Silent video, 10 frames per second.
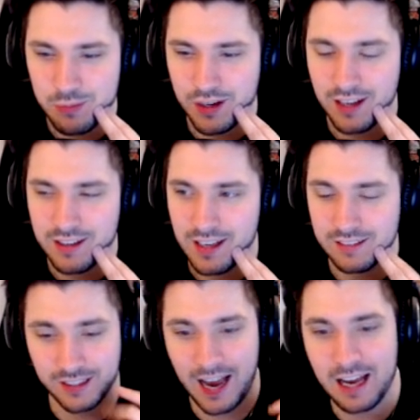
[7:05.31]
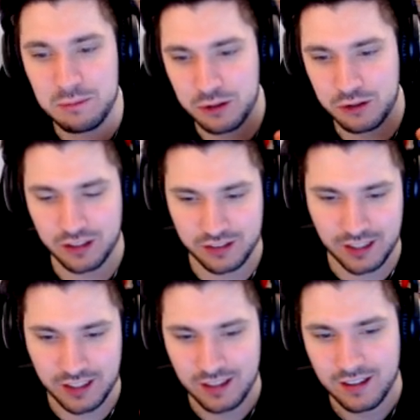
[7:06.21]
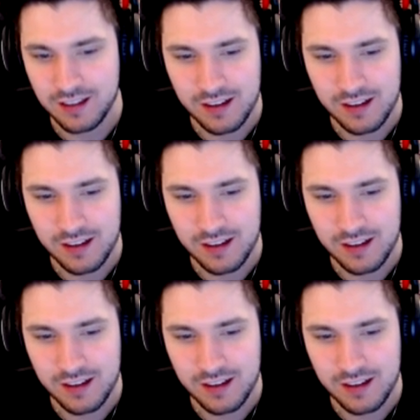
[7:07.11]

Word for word: Brilliant. It's like Animal Crossing.